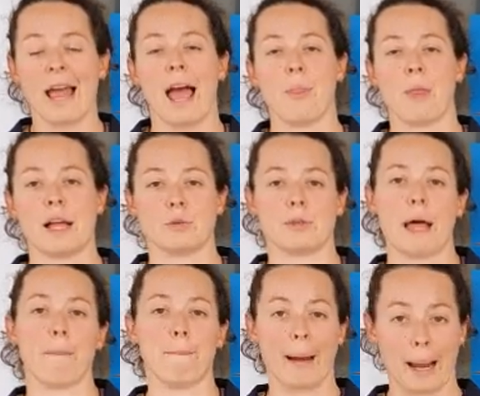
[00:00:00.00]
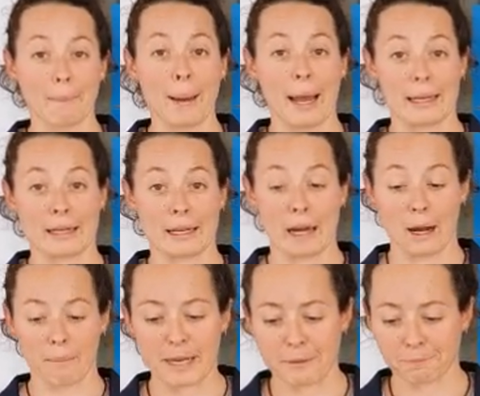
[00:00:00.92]
and that's where that back pain can
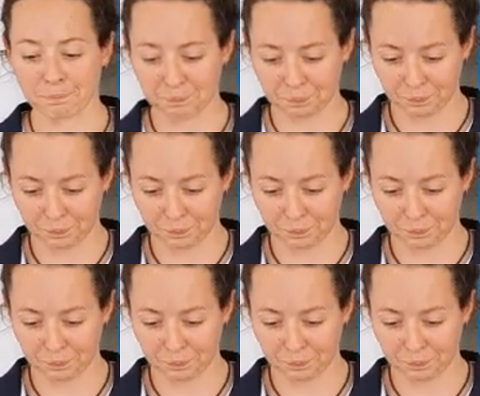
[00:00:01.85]
come in.